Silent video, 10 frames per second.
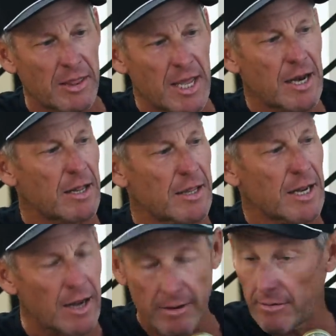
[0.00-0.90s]
and then,
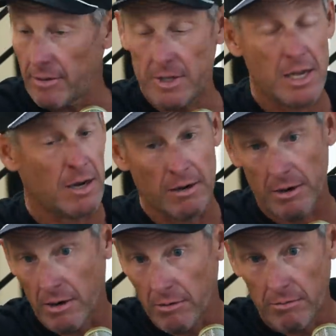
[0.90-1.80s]
then I, then,
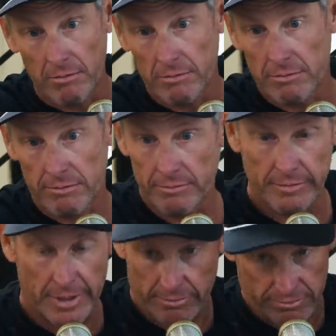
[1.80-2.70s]
you know,
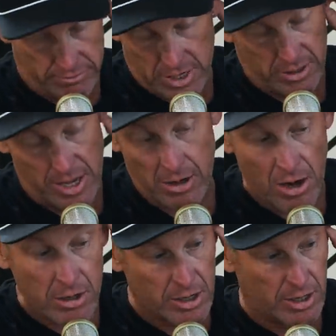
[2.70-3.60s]
you know, not that
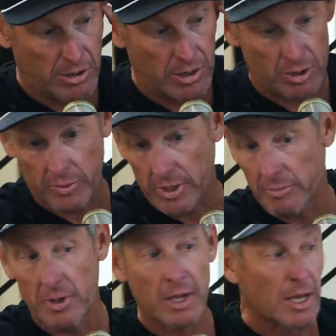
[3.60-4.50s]
long ago, I open
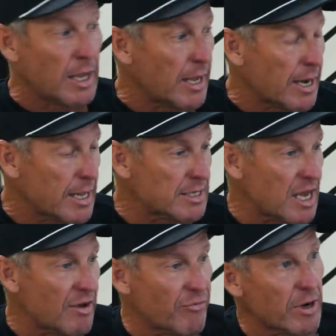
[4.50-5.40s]
up and he's
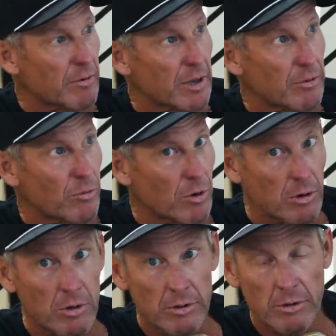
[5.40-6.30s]
halfway around the
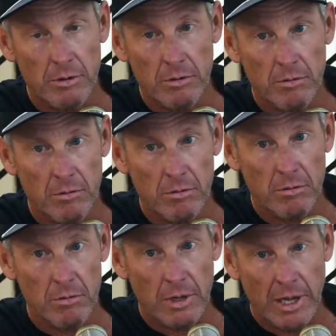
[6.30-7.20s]
world.
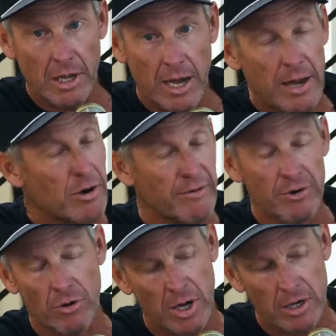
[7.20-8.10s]
I don't
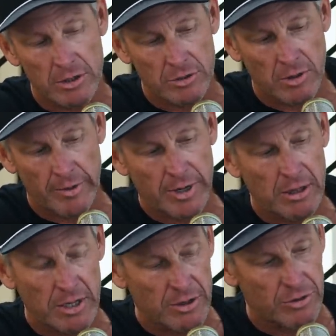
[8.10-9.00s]
even know how to describe it.
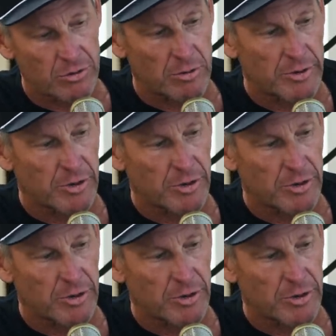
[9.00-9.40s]
I'll let you do